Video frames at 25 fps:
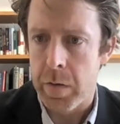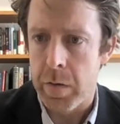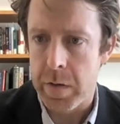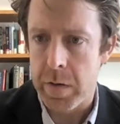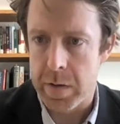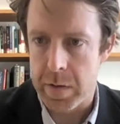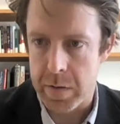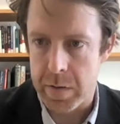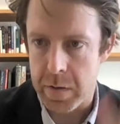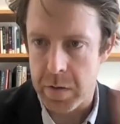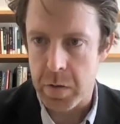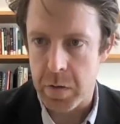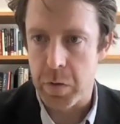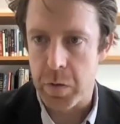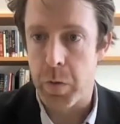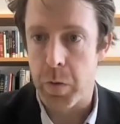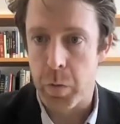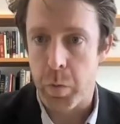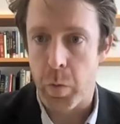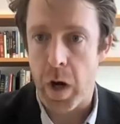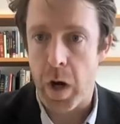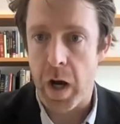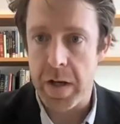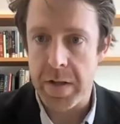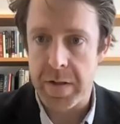this is to do
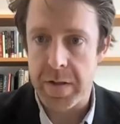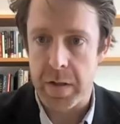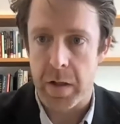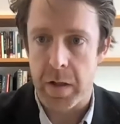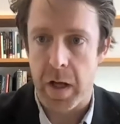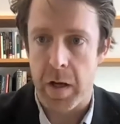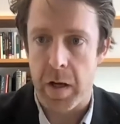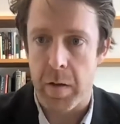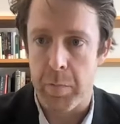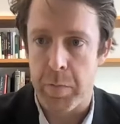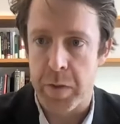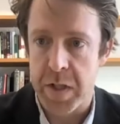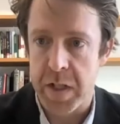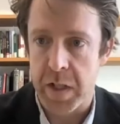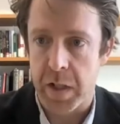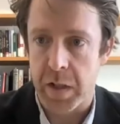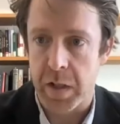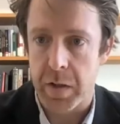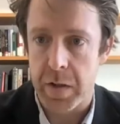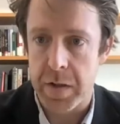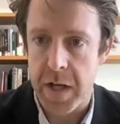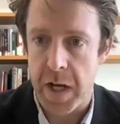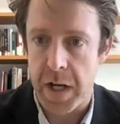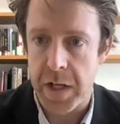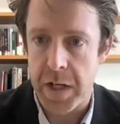with why is Ilham
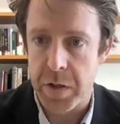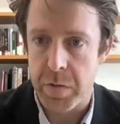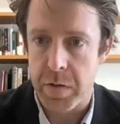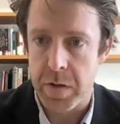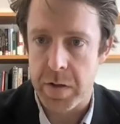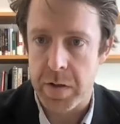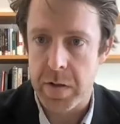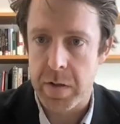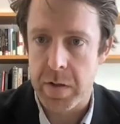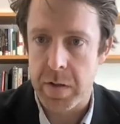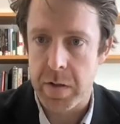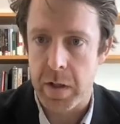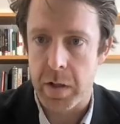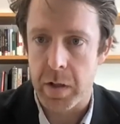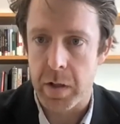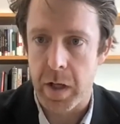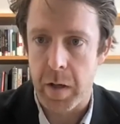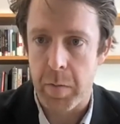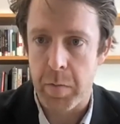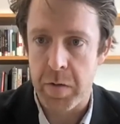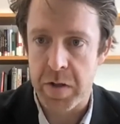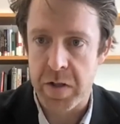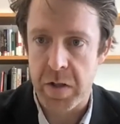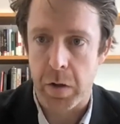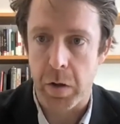particularly dangerous?
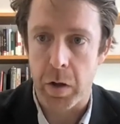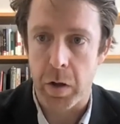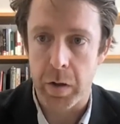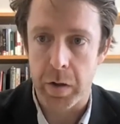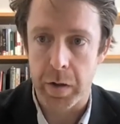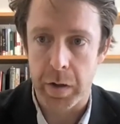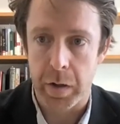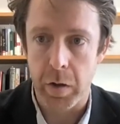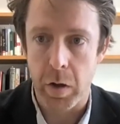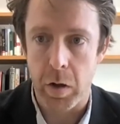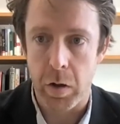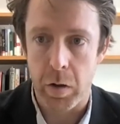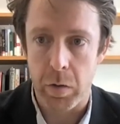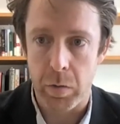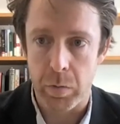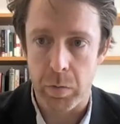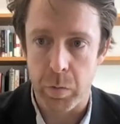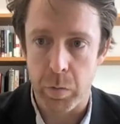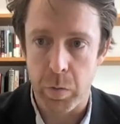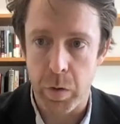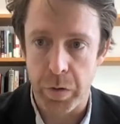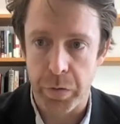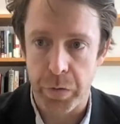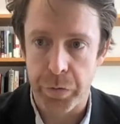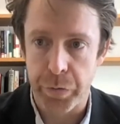Ilham was a colleague of
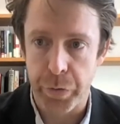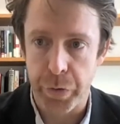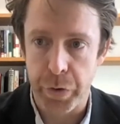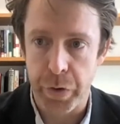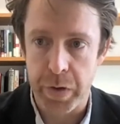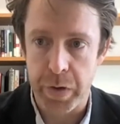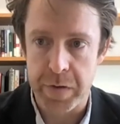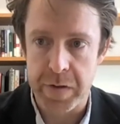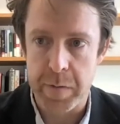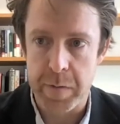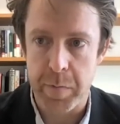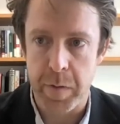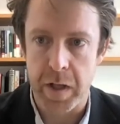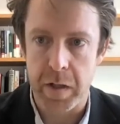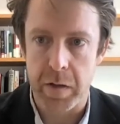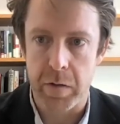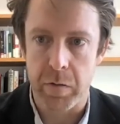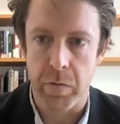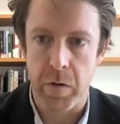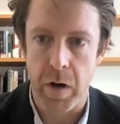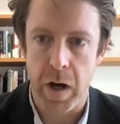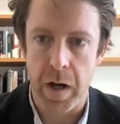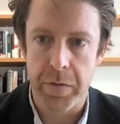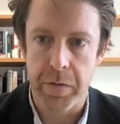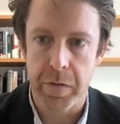Woeser, the
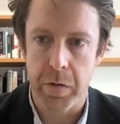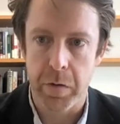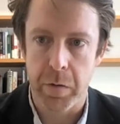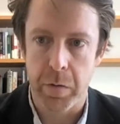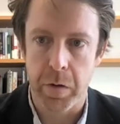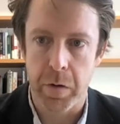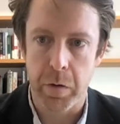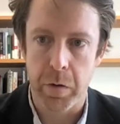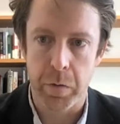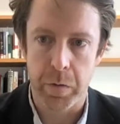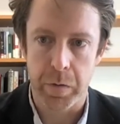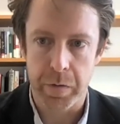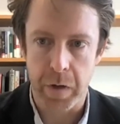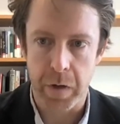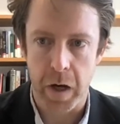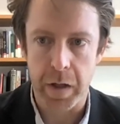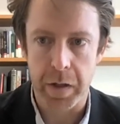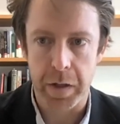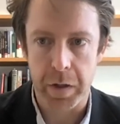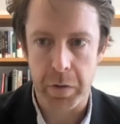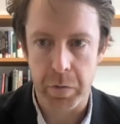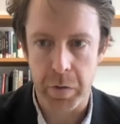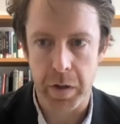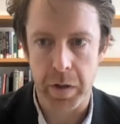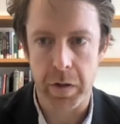Tibetan writer, who is
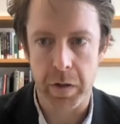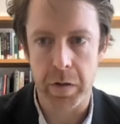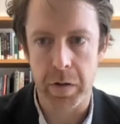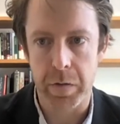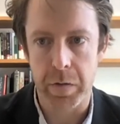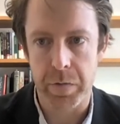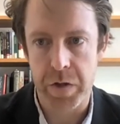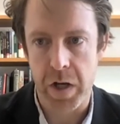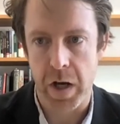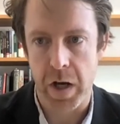highly critical of